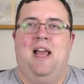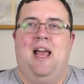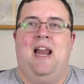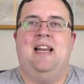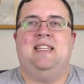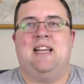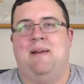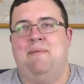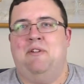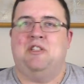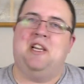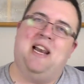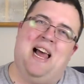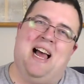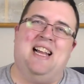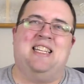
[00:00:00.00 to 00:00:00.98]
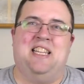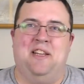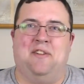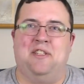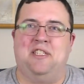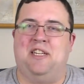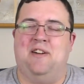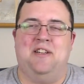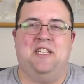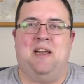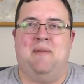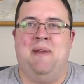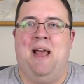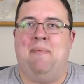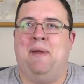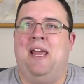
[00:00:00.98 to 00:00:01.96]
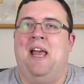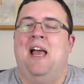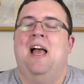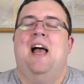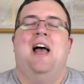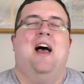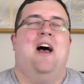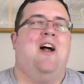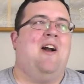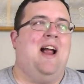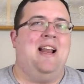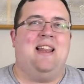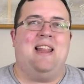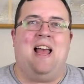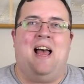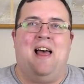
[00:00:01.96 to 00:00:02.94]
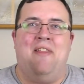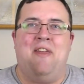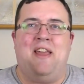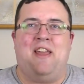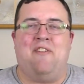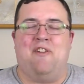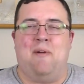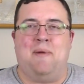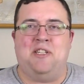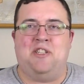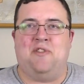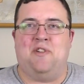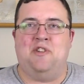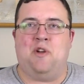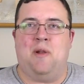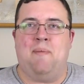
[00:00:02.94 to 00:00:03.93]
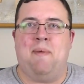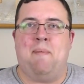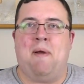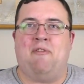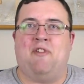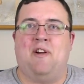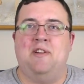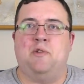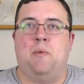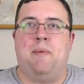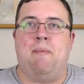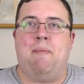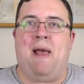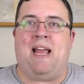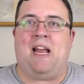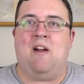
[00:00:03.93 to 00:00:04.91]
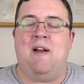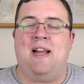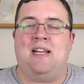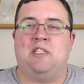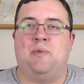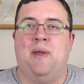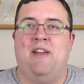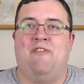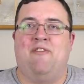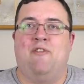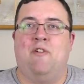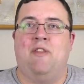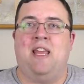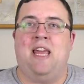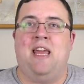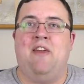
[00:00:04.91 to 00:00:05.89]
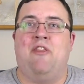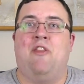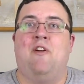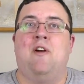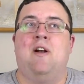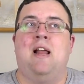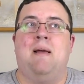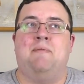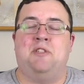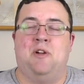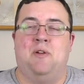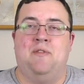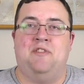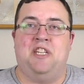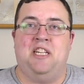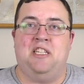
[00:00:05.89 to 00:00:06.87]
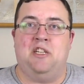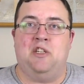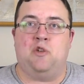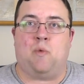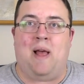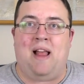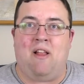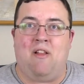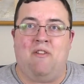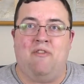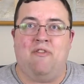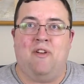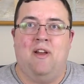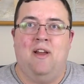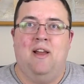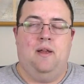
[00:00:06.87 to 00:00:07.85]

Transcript: anytime there's a nod to the old series, I'm happy. All right, thank you very much for joining me, my friends. We'll be back here next week for the third episode of Season 12.